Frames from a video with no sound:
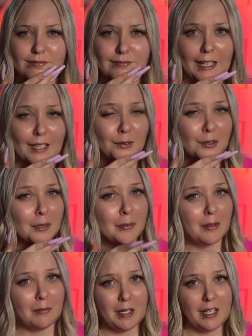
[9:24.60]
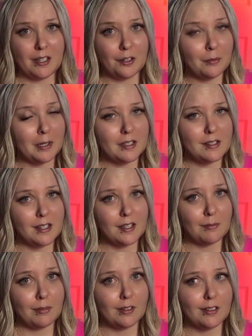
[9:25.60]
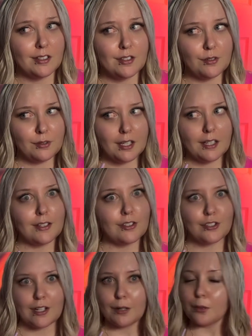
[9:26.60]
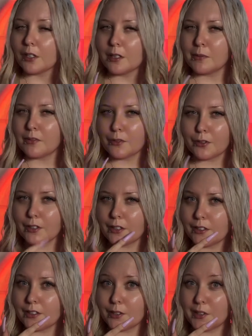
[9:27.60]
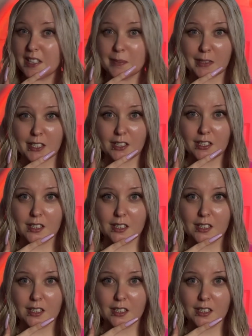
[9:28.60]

I don't want to be mean here, bestie, but did you take a shower before you came here?